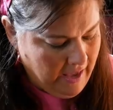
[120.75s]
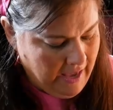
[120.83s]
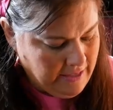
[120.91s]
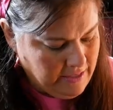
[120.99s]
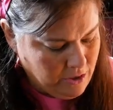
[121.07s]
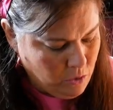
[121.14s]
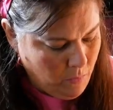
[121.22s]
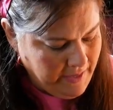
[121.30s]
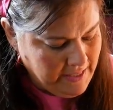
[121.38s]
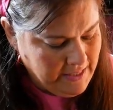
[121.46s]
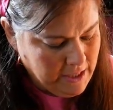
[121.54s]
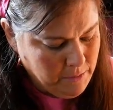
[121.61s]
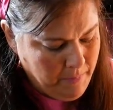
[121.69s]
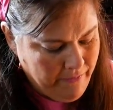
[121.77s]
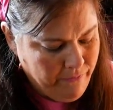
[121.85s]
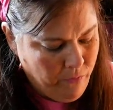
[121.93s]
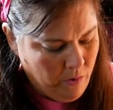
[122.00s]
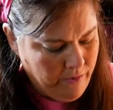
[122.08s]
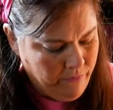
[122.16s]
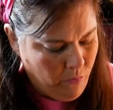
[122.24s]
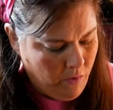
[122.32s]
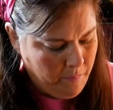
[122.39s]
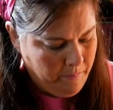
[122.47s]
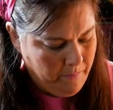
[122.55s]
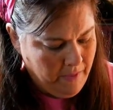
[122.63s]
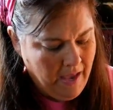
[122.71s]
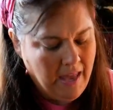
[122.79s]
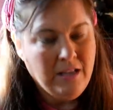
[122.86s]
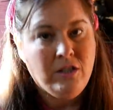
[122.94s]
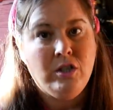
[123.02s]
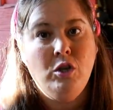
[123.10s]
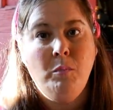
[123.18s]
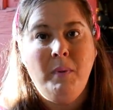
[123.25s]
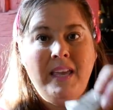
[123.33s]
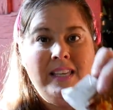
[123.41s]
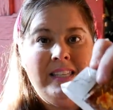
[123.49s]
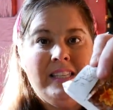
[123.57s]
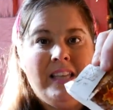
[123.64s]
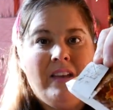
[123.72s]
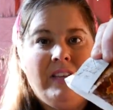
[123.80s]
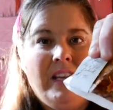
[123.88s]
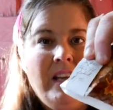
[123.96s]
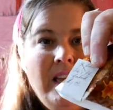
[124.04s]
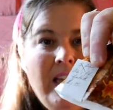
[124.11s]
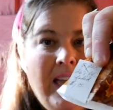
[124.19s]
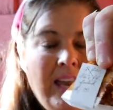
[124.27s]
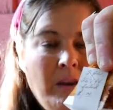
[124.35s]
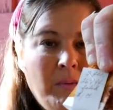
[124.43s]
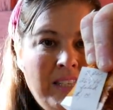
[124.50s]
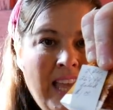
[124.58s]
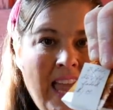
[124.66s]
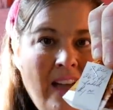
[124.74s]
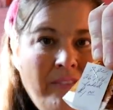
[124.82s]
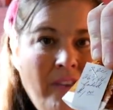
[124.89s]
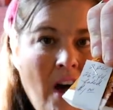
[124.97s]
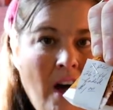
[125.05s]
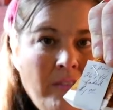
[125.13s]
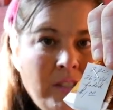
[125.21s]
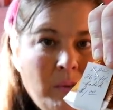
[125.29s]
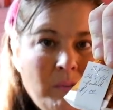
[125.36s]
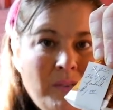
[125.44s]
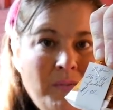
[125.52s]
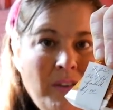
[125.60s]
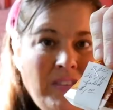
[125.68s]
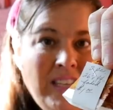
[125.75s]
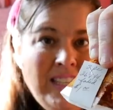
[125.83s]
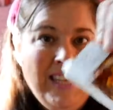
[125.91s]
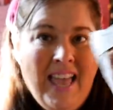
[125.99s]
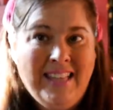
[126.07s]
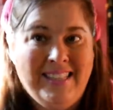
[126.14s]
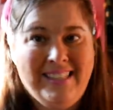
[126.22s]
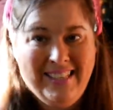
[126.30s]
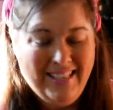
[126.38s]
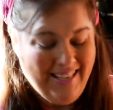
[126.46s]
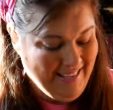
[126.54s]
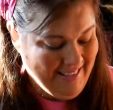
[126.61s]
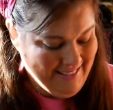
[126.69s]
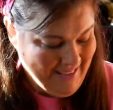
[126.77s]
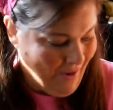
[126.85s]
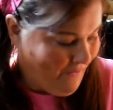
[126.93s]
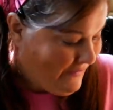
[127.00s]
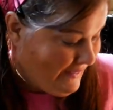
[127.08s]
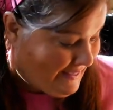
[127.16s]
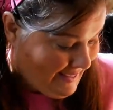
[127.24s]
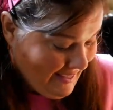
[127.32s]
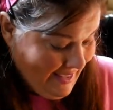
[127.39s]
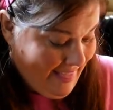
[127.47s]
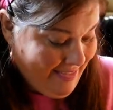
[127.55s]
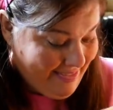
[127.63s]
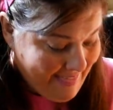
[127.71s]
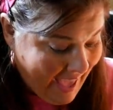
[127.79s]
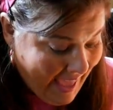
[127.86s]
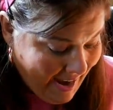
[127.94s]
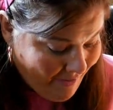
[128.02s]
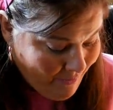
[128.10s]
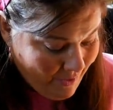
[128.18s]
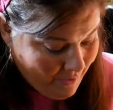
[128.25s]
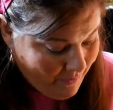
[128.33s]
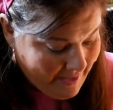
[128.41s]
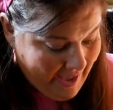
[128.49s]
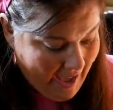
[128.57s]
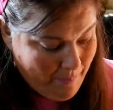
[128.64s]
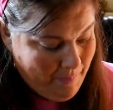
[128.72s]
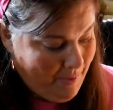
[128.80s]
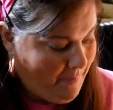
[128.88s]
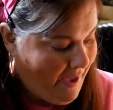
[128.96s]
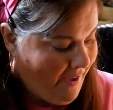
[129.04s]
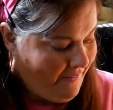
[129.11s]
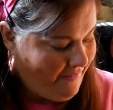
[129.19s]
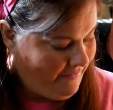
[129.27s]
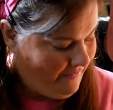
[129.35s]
It's a 26 by 44 and it's two pieces of it and it was half off so it was 50 cents so that I'm really really happy about